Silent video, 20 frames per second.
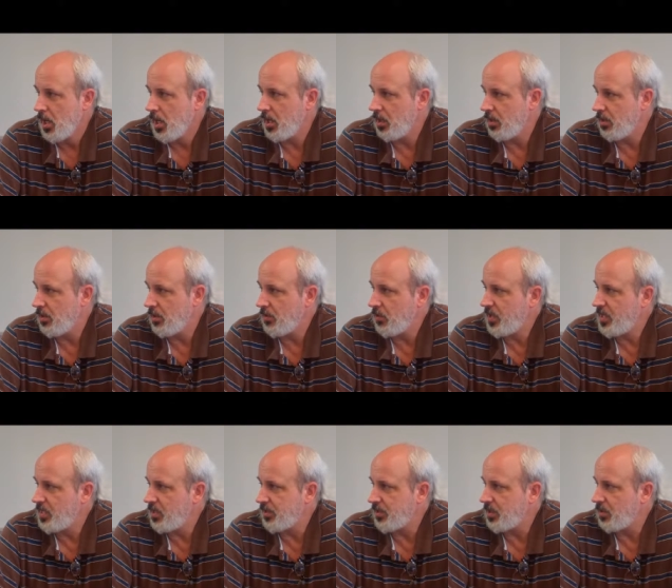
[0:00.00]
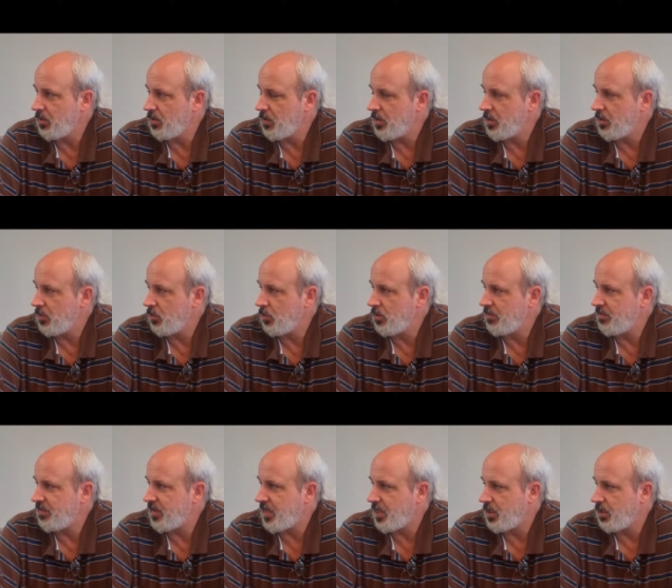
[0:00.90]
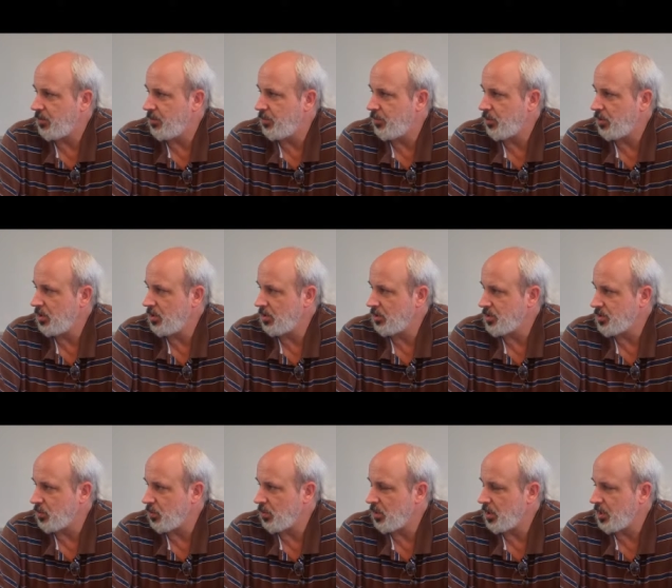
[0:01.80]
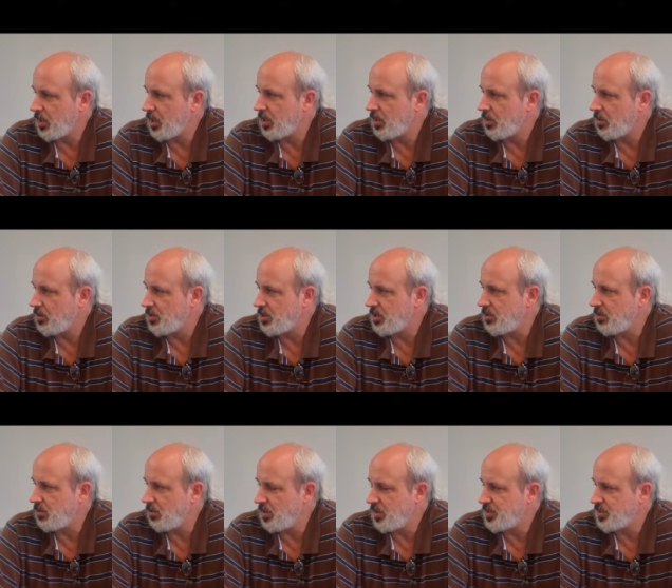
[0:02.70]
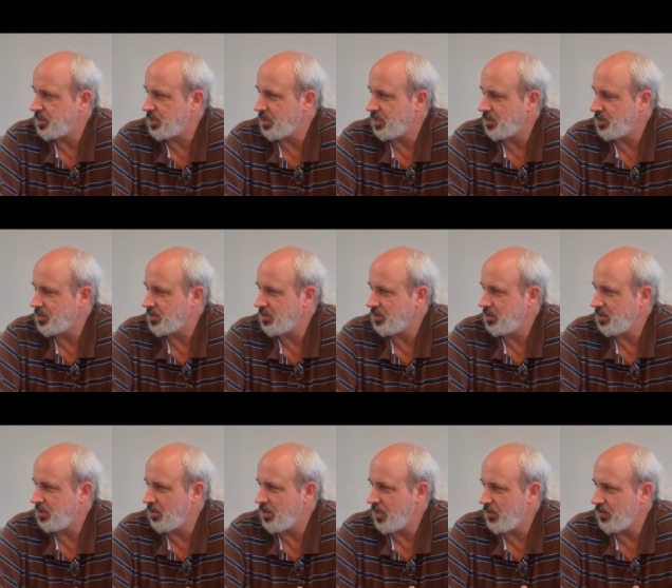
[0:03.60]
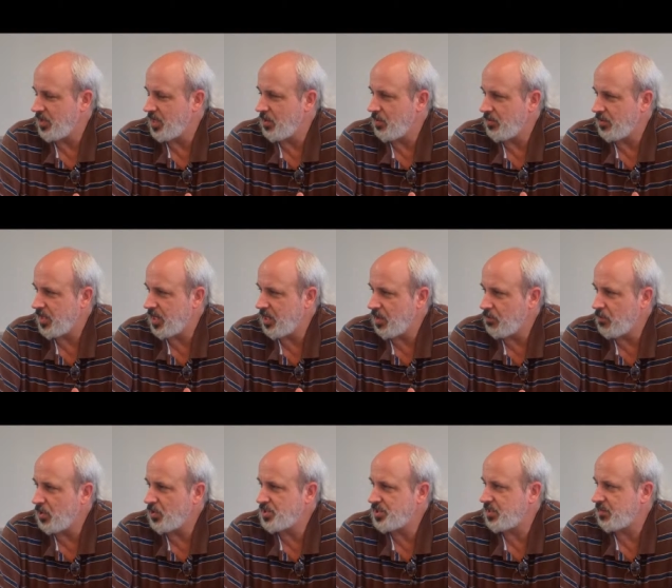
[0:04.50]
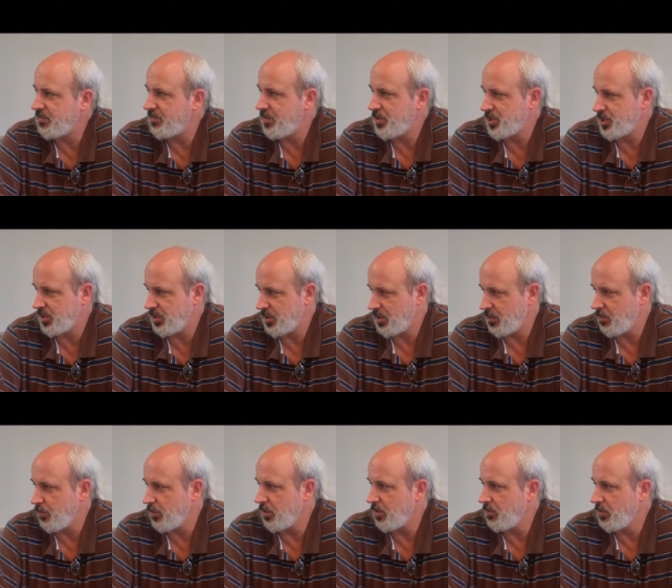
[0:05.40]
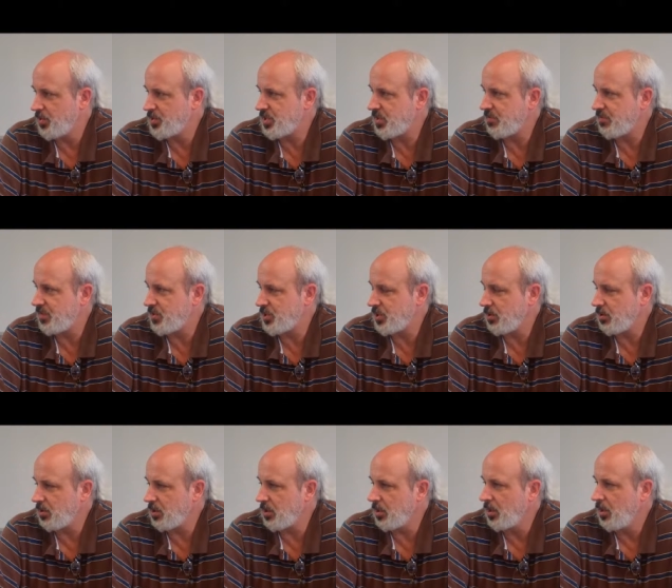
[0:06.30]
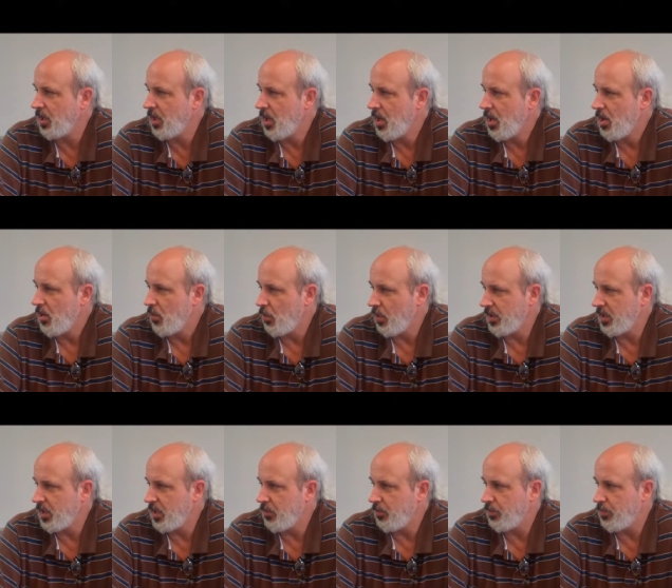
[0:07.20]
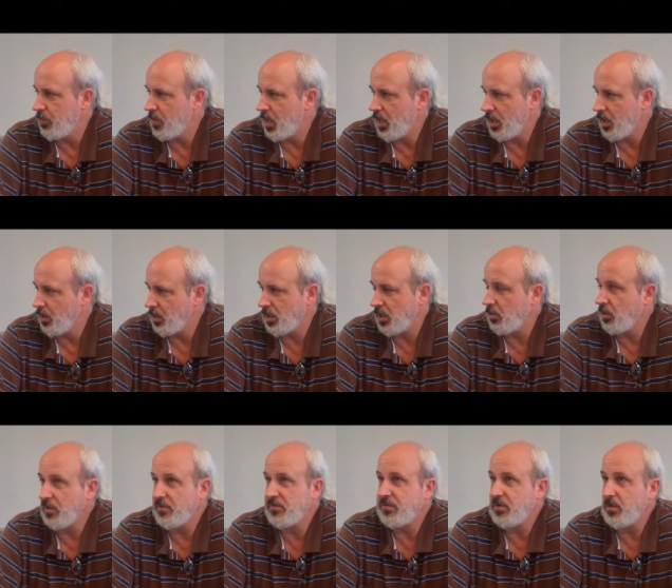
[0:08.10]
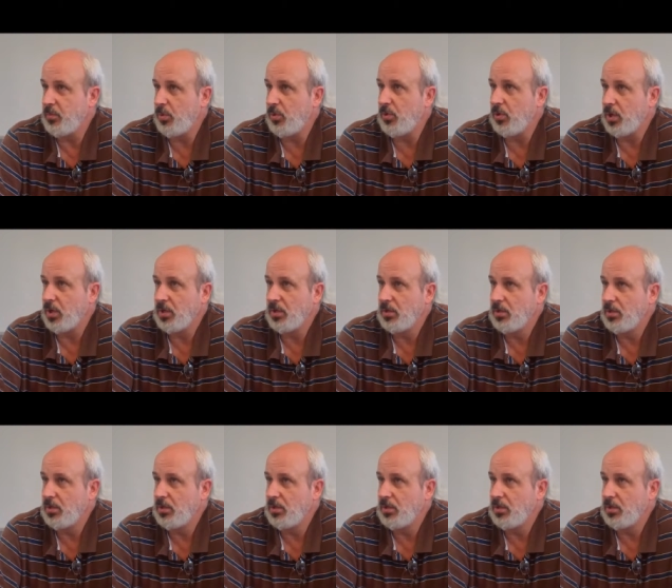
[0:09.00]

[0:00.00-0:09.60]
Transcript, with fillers: And the way that the, the wood-fired boilers work too is that you know they, they, they, are most efficient and burn most efficiently when they are going full bore.